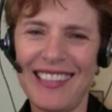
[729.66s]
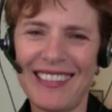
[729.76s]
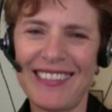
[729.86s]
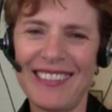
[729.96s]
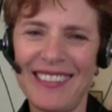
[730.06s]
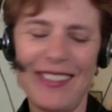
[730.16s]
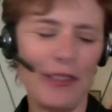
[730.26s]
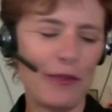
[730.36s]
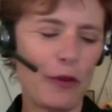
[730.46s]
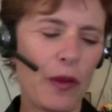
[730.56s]
Yeah.
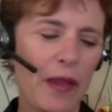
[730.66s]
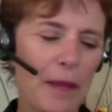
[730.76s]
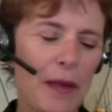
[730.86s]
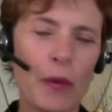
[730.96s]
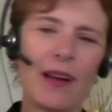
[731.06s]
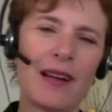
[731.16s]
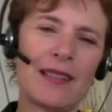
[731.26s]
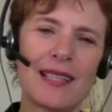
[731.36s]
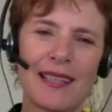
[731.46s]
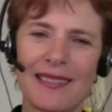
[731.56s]
You're for them in a work
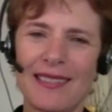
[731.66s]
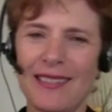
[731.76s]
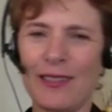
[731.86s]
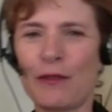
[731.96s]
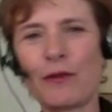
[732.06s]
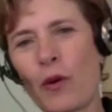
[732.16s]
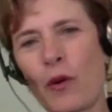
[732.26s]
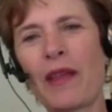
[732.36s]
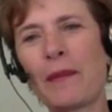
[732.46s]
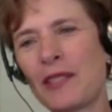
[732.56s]
context. You're
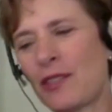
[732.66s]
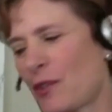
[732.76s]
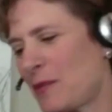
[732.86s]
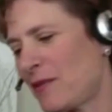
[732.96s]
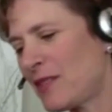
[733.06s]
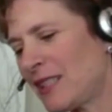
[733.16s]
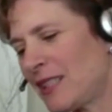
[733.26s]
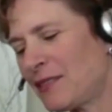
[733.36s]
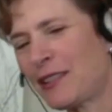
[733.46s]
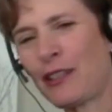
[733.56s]
for them in terms of
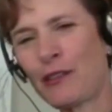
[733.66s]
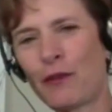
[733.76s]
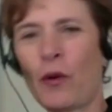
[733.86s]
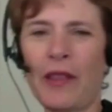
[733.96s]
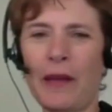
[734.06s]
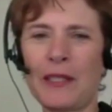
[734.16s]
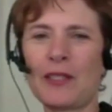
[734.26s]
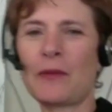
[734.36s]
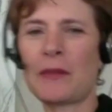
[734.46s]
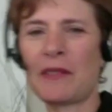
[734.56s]
delivery. You're for them
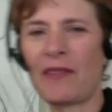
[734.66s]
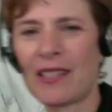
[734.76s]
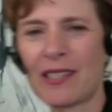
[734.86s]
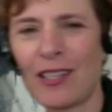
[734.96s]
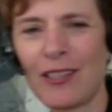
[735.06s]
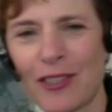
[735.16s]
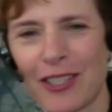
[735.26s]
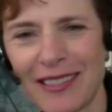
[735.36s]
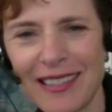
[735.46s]
in terms of execution.